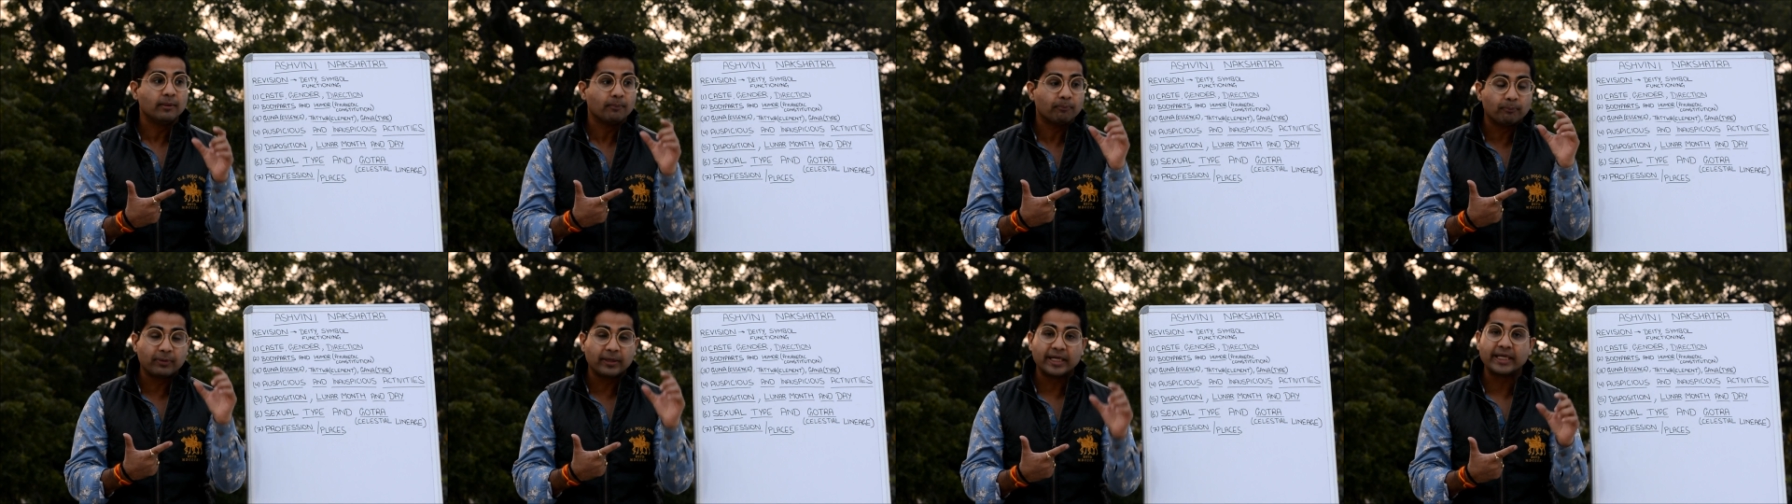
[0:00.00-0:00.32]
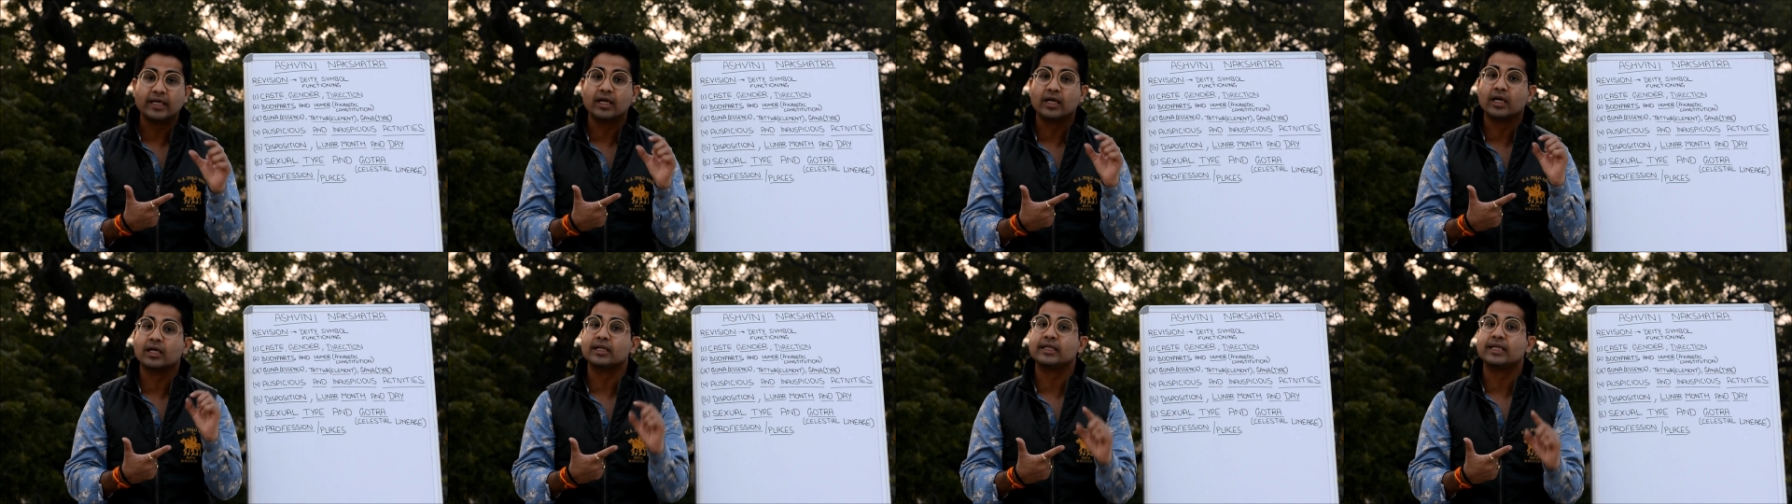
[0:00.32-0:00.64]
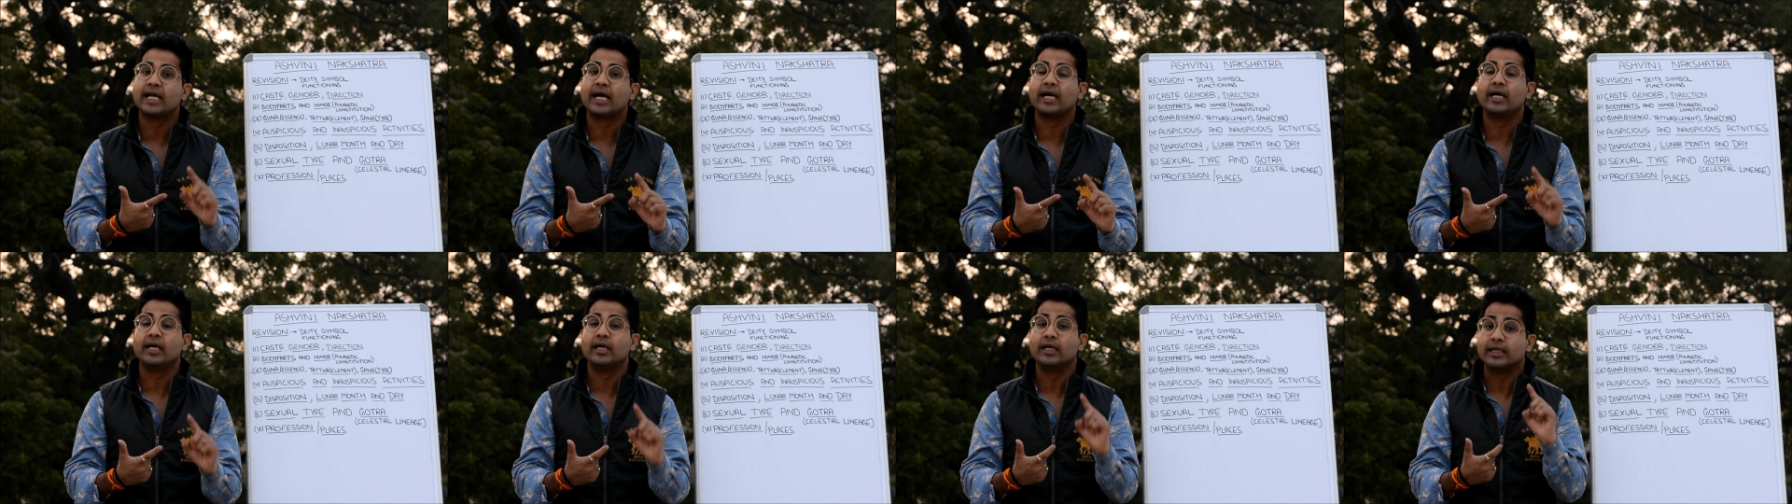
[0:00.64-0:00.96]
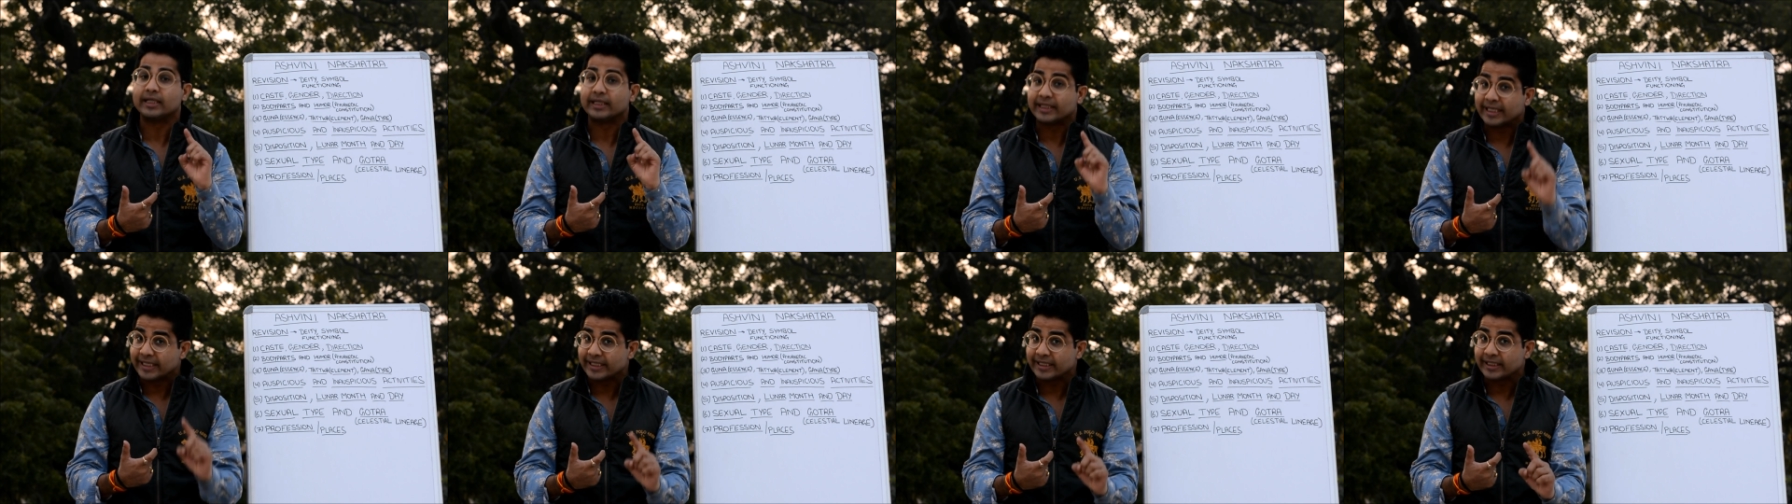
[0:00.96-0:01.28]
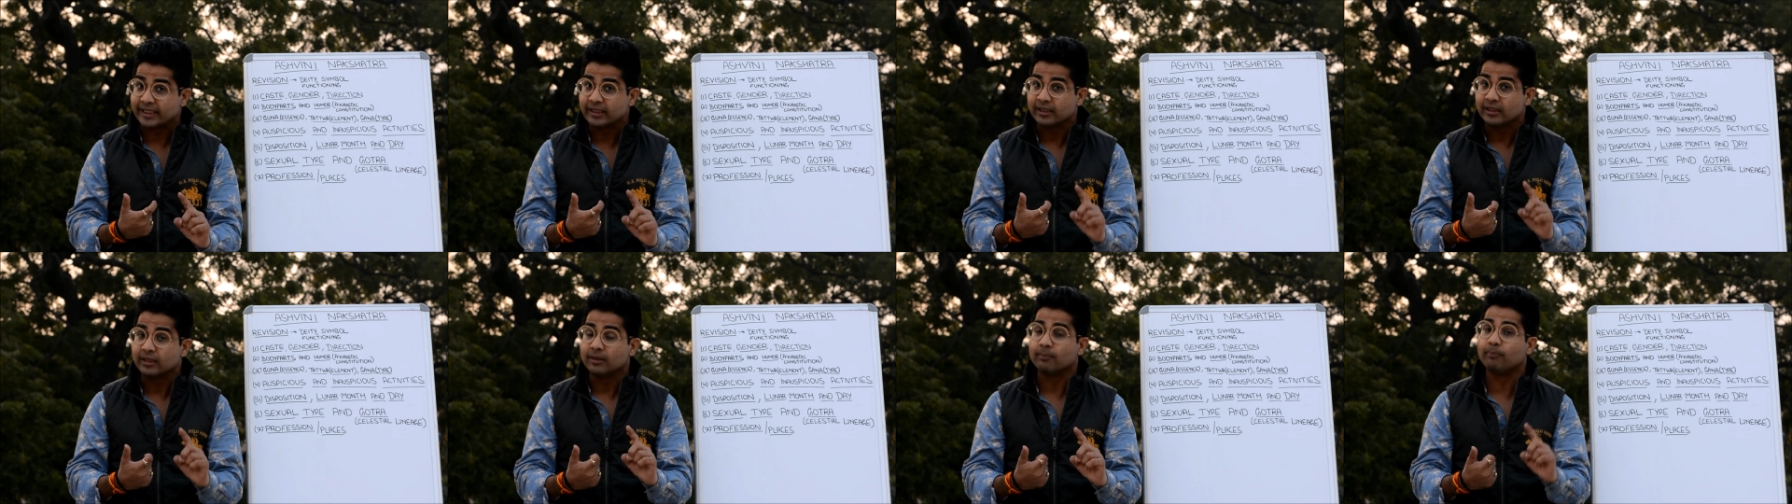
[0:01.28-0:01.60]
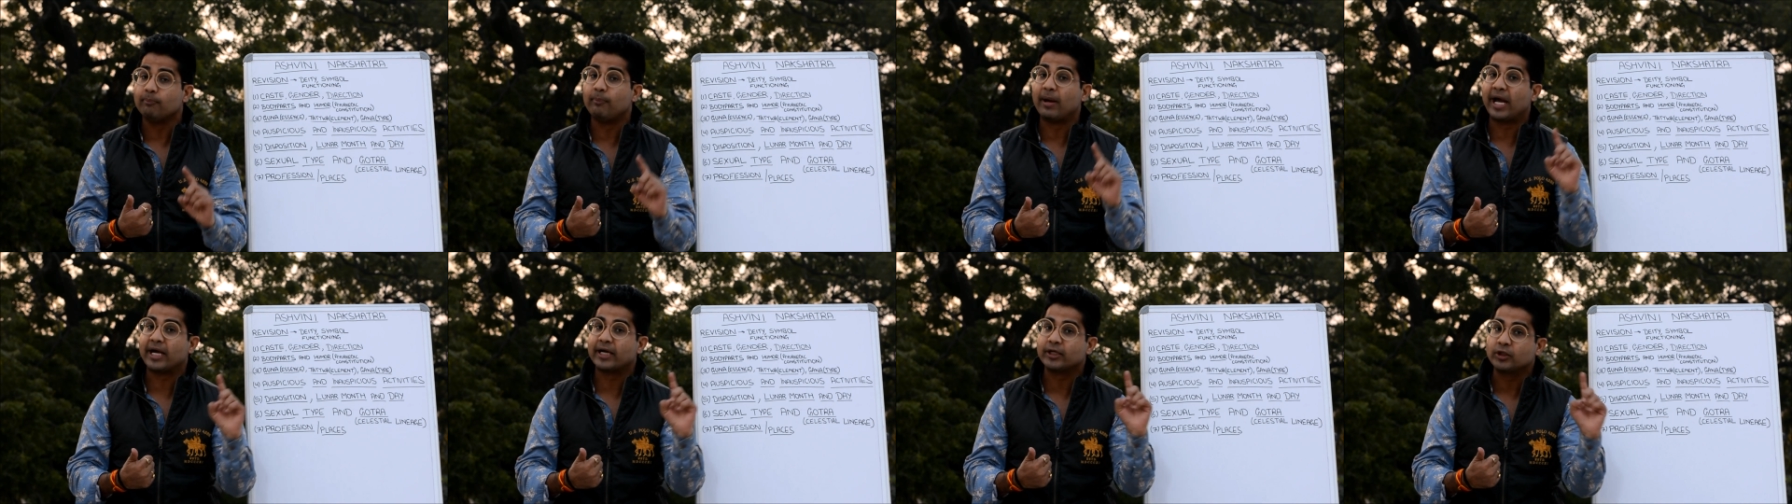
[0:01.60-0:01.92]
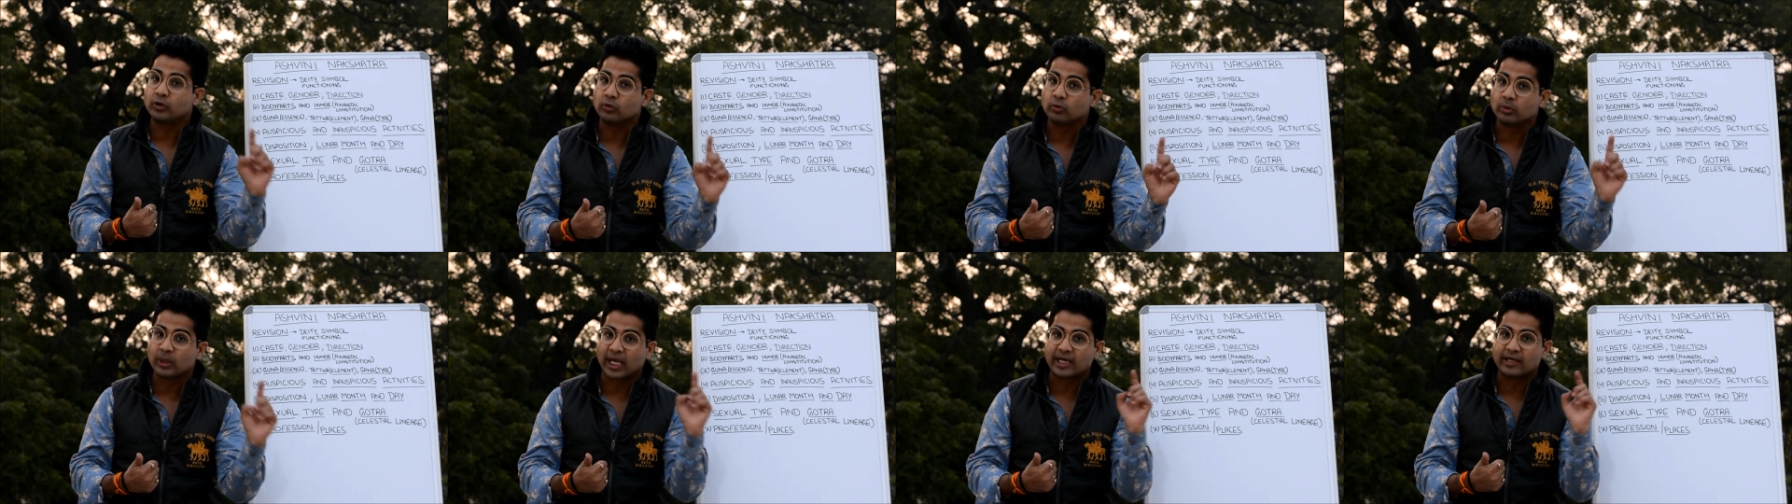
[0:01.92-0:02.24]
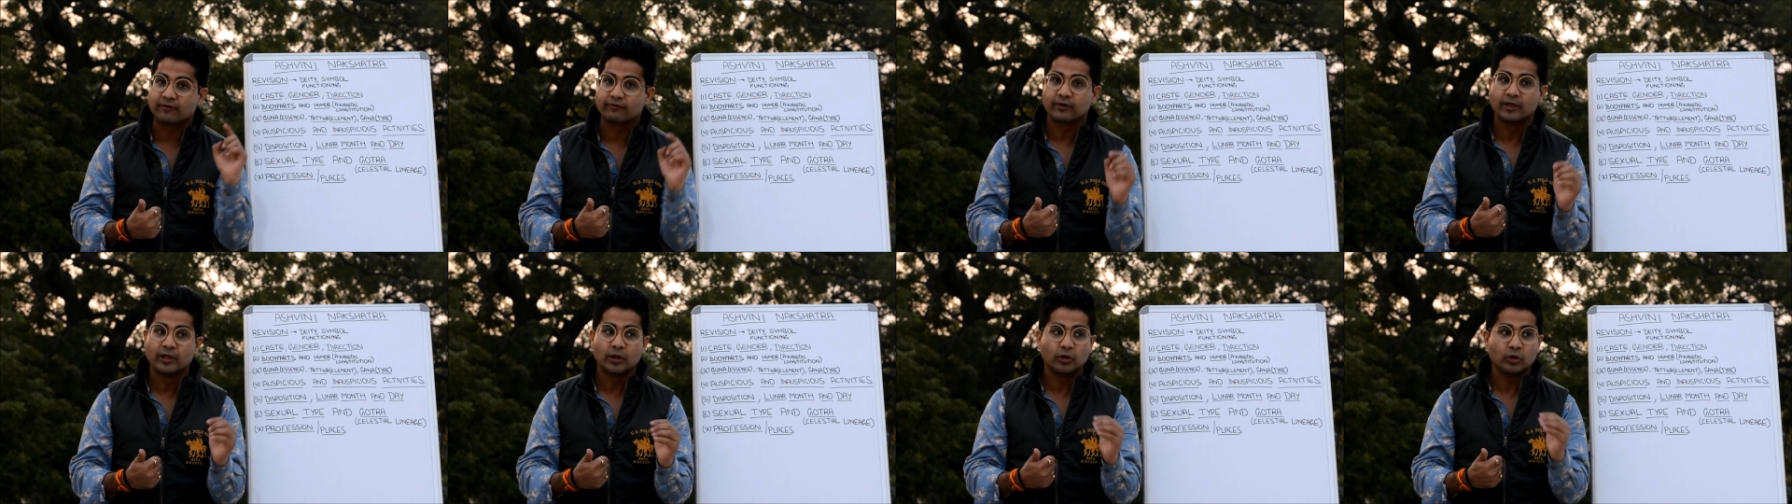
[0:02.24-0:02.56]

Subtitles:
bring a dead back to life,